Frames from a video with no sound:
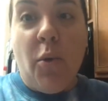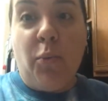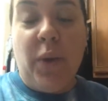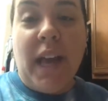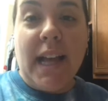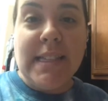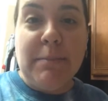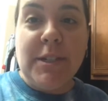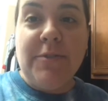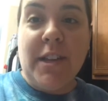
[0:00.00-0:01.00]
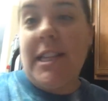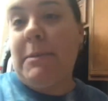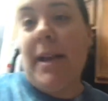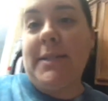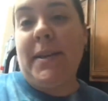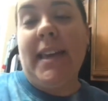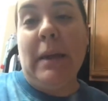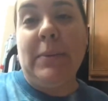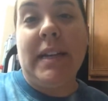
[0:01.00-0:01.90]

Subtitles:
We had so much fun this past weekend.